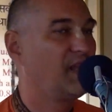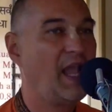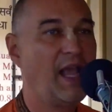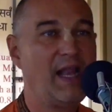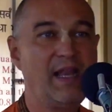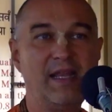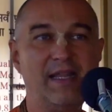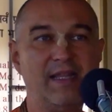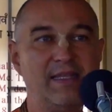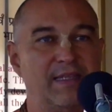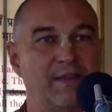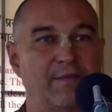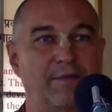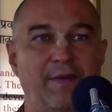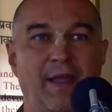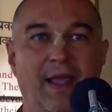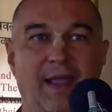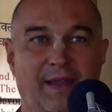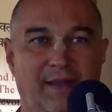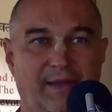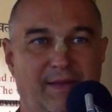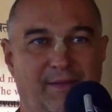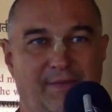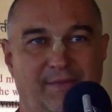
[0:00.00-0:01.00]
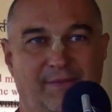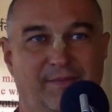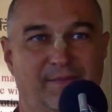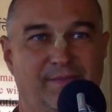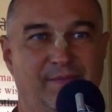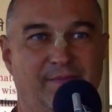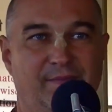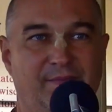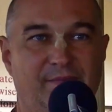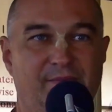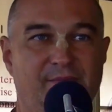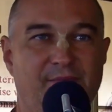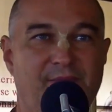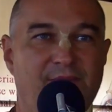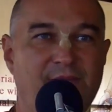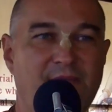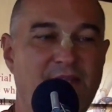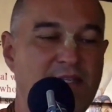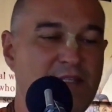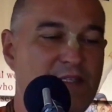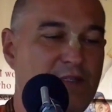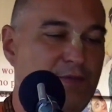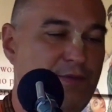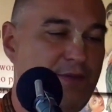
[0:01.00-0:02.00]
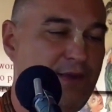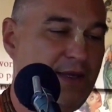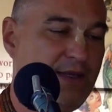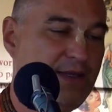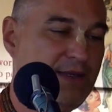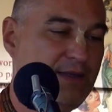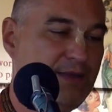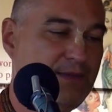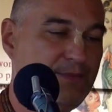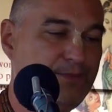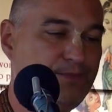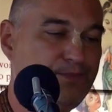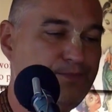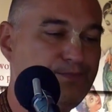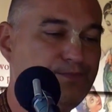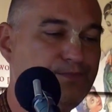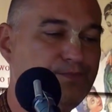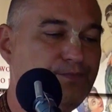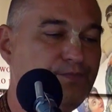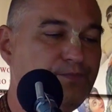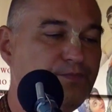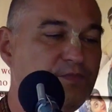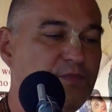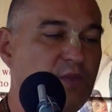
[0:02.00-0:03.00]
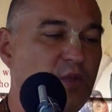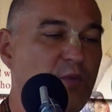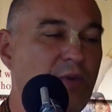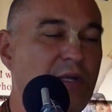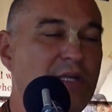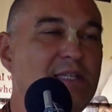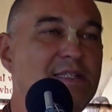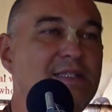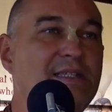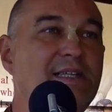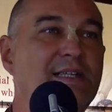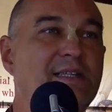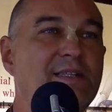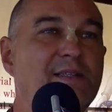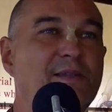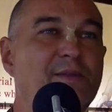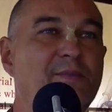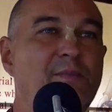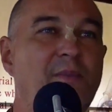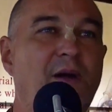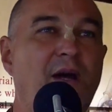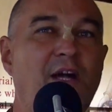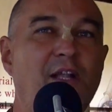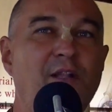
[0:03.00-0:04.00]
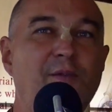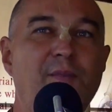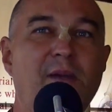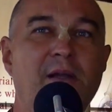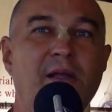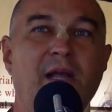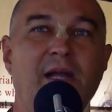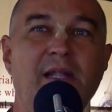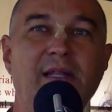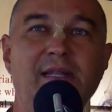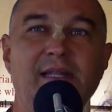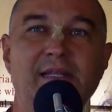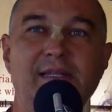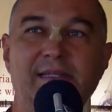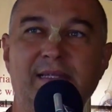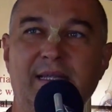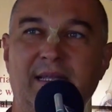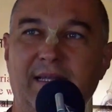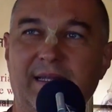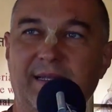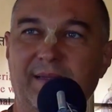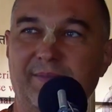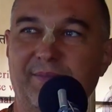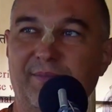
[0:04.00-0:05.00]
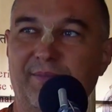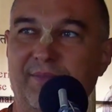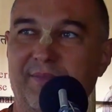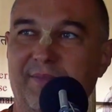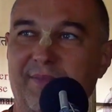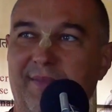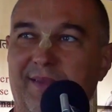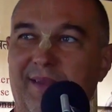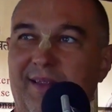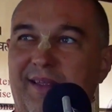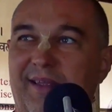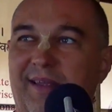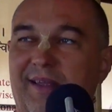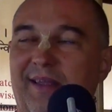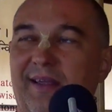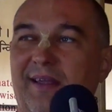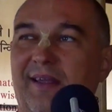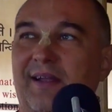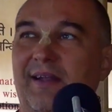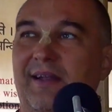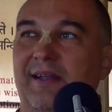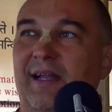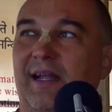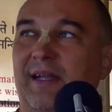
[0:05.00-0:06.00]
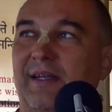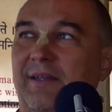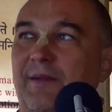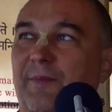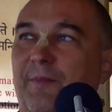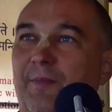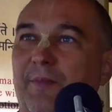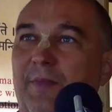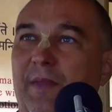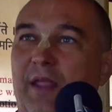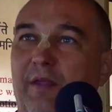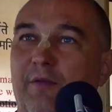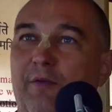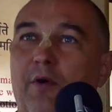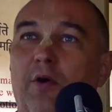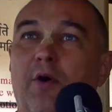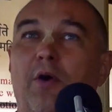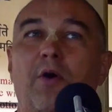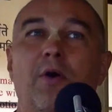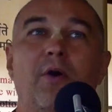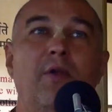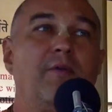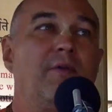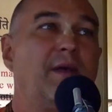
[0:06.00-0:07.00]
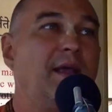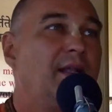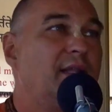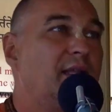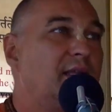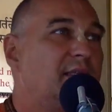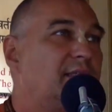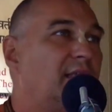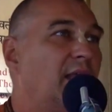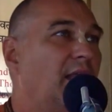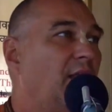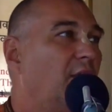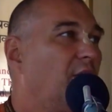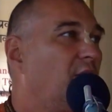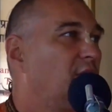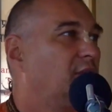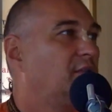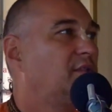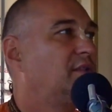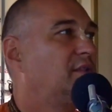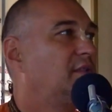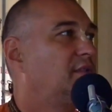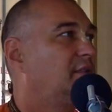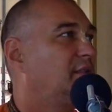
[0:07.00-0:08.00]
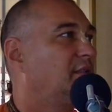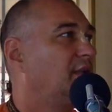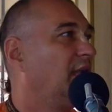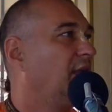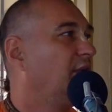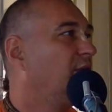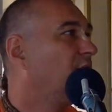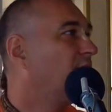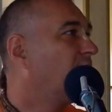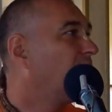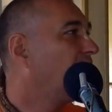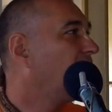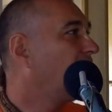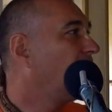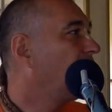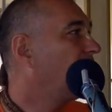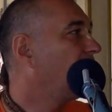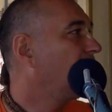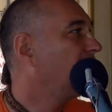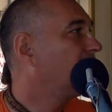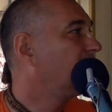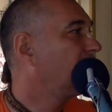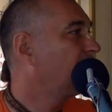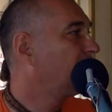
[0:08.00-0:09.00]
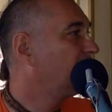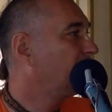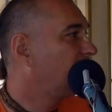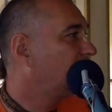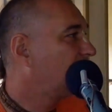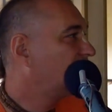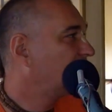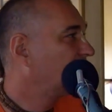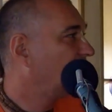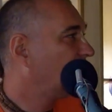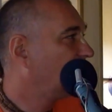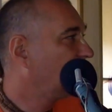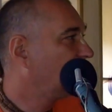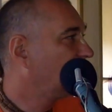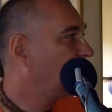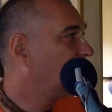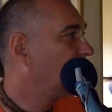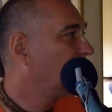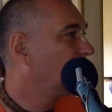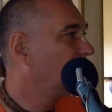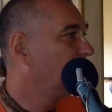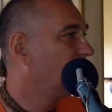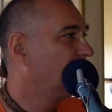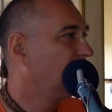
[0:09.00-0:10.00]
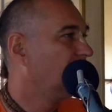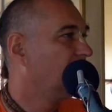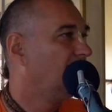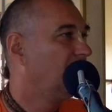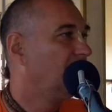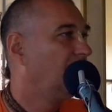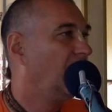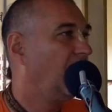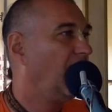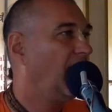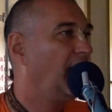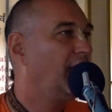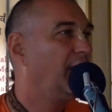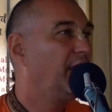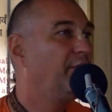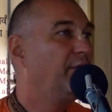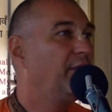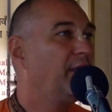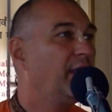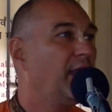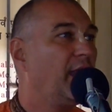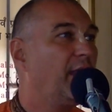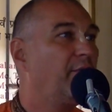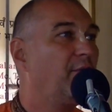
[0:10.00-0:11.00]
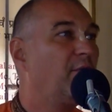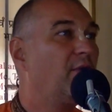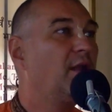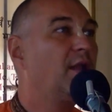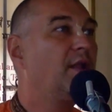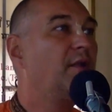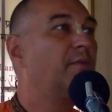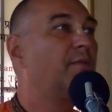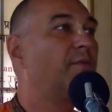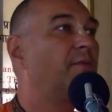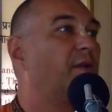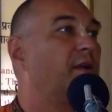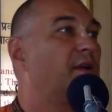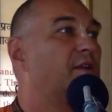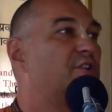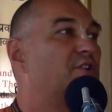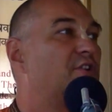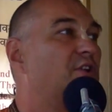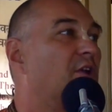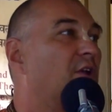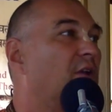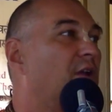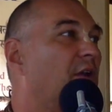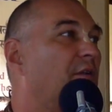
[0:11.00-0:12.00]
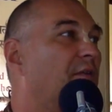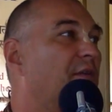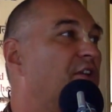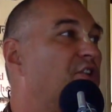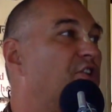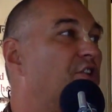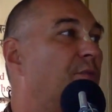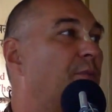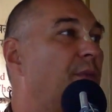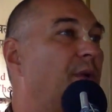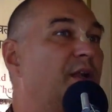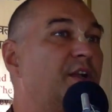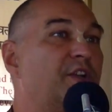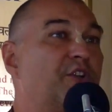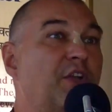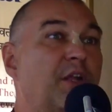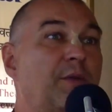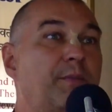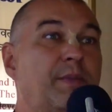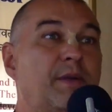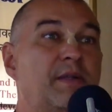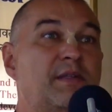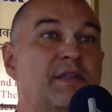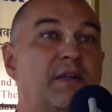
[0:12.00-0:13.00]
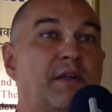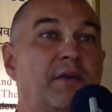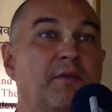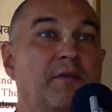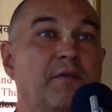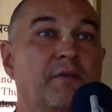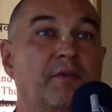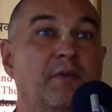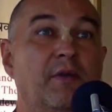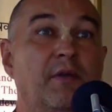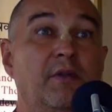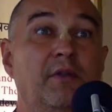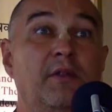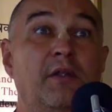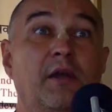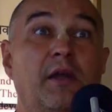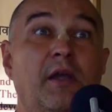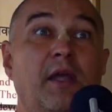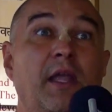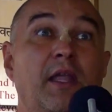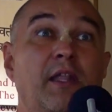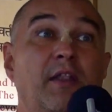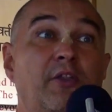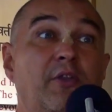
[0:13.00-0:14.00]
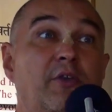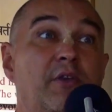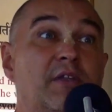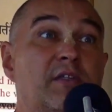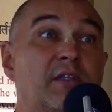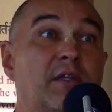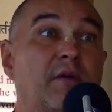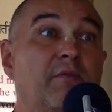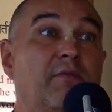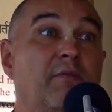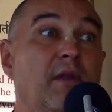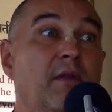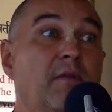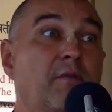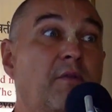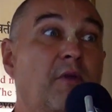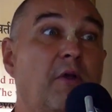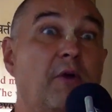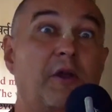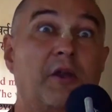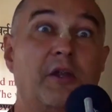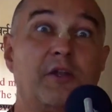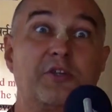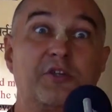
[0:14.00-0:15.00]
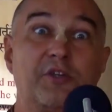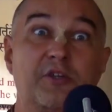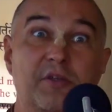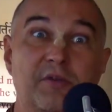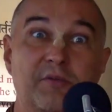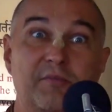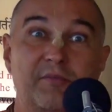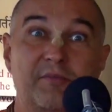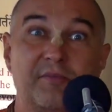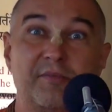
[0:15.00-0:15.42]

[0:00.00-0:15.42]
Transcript: And it's a fact. It's a fact. What is it? Mahatma Gandhi said that if all Vedas are lost and all the books are gone, and if we have only first sloka of Isopanisad preserved, the Hinduism will flourish.